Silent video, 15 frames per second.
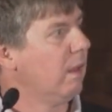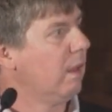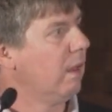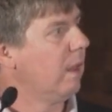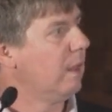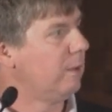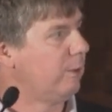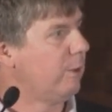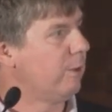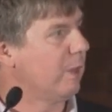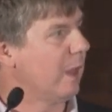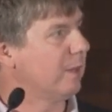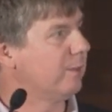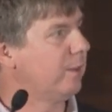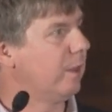in
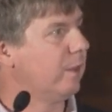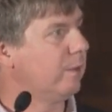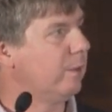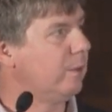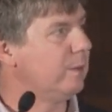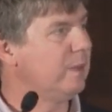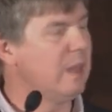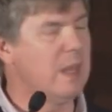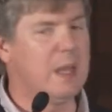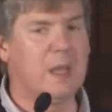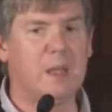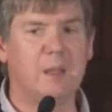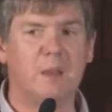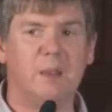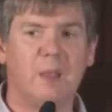
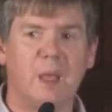2013